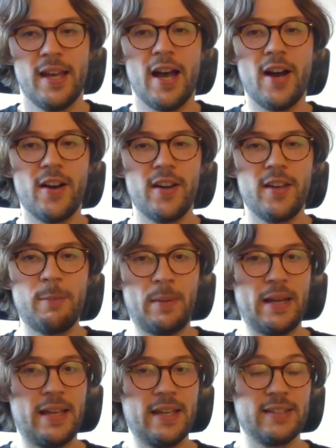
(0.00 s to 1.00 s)
I
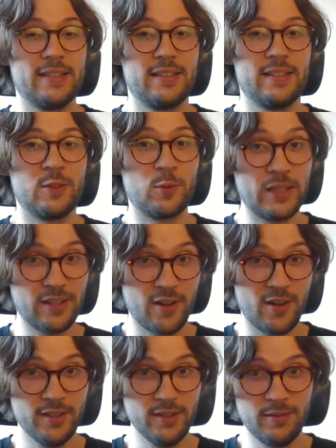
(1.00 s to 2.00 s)
played Green
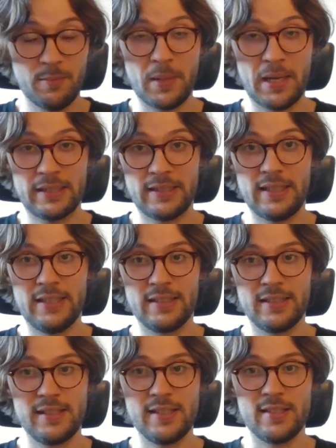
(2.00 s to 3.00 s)
Han back
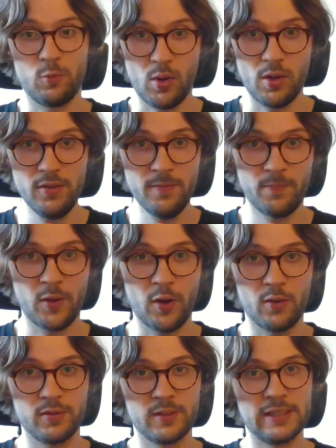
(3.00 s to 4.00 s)
in Season 1
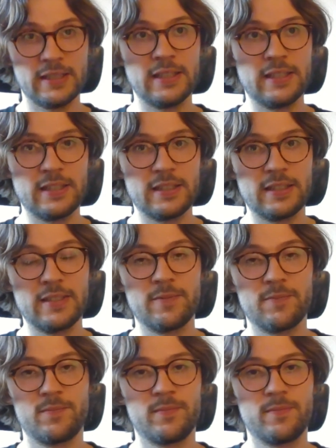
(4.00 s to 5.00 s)
of the
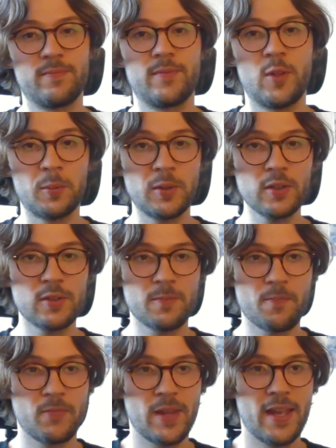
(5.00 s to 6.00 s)
Top Cut,
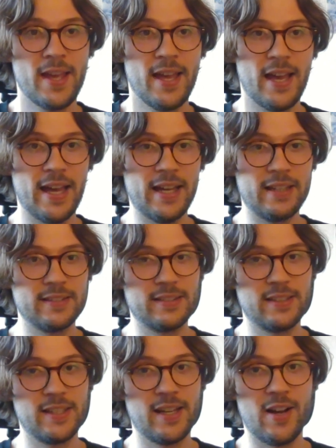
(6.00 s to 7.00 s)
and
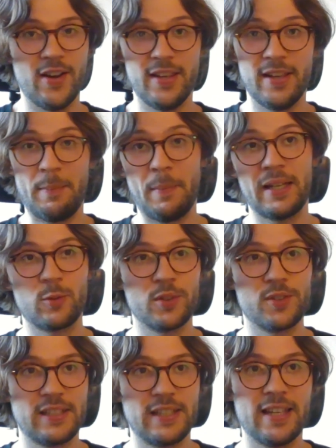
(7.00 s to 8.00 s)
I am back
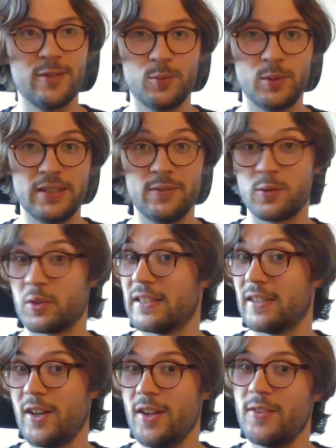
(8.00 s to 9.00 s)
once again with Green
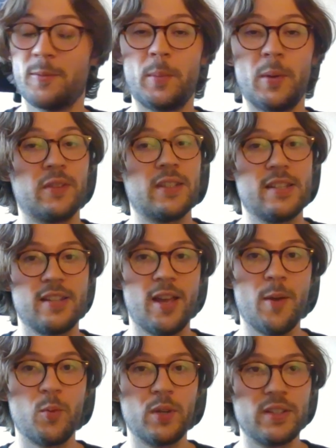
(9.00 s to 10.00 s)
Han, but this
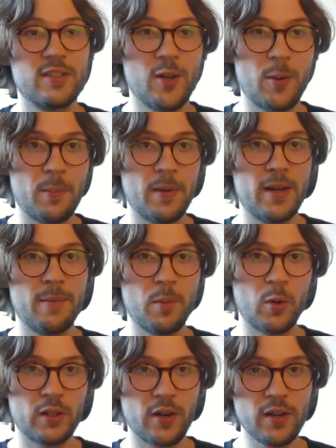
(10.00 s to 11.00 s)
time with some
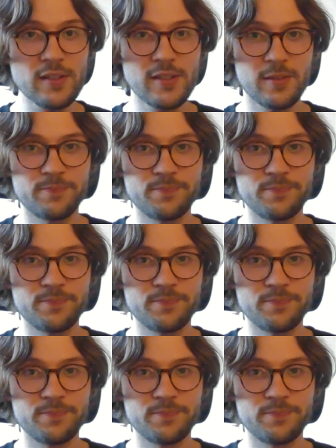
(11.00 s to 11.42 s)
more cards.